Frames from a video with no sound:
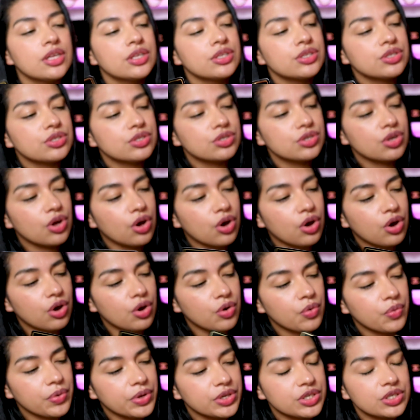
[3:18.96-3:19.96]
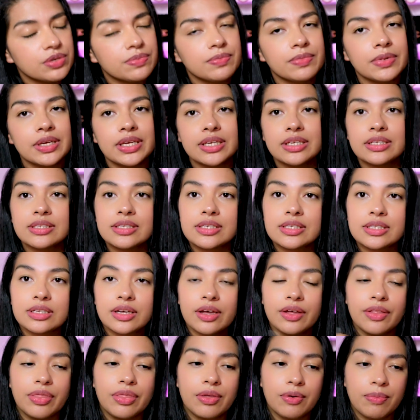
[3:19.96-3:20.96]
so which means
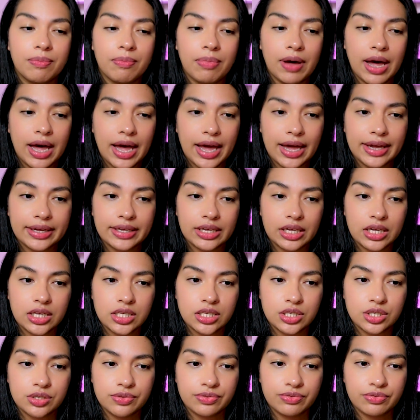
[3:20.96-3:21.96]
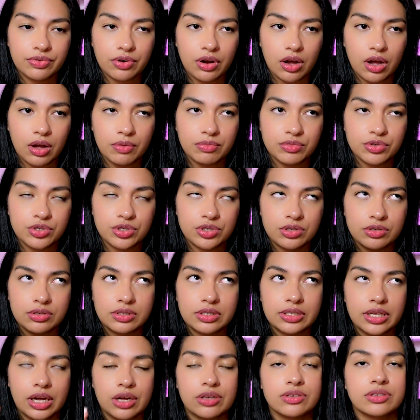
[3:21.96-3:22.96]
the bag is from
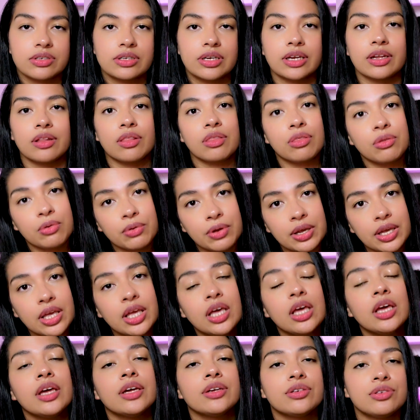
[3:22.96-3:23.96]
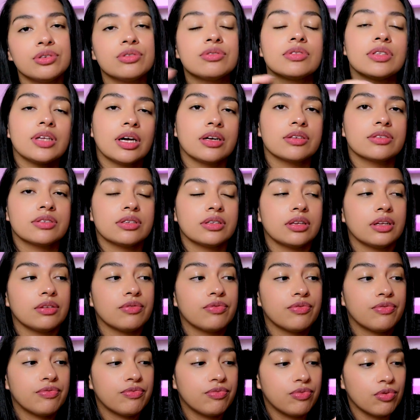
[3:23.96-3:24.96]
2003,
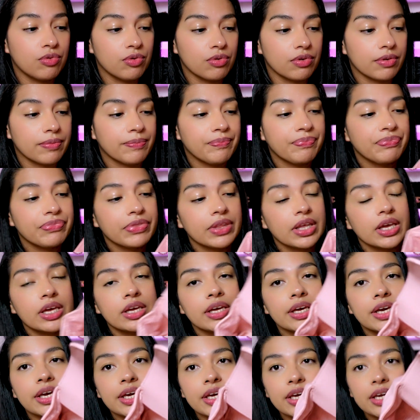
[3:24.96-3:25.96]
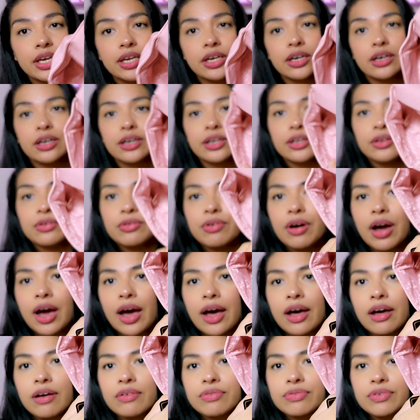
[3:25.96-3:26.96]
2004. Here you
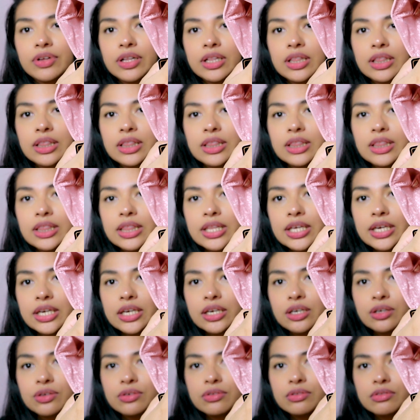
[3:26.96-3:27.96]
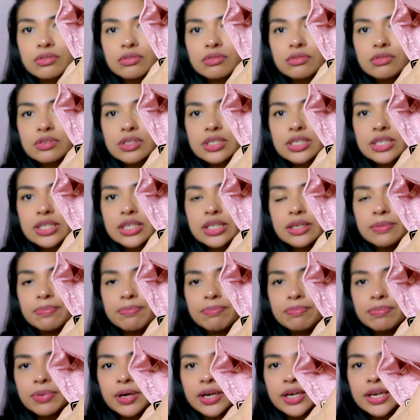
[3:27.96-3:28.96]
have a little
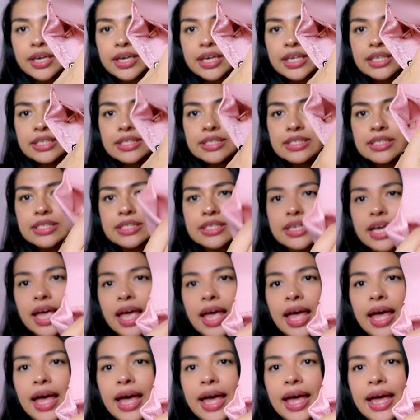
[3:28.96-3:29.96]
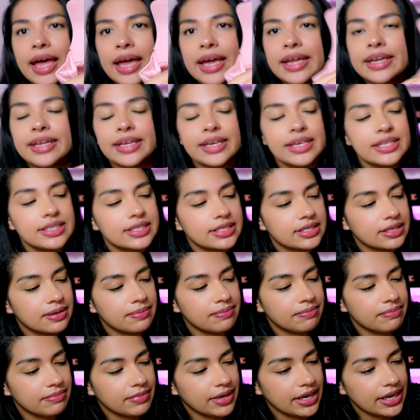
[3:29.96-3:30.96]
slip pocket, and it's a
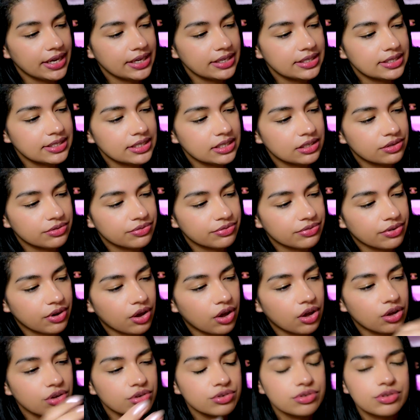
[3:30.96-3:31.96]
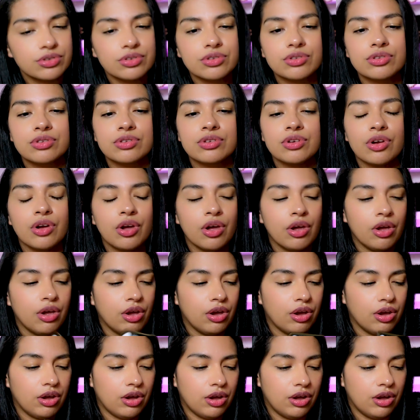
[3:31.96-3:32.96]
made in France
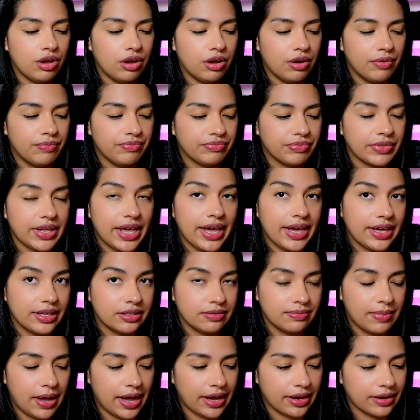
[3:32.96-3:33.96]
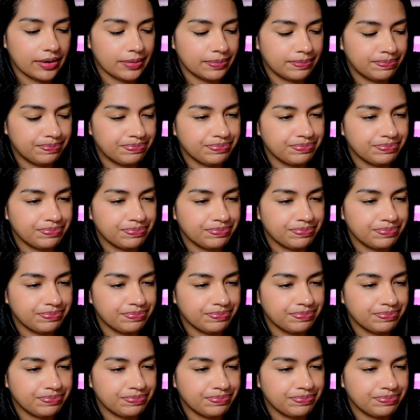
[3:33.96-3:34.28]
handbag.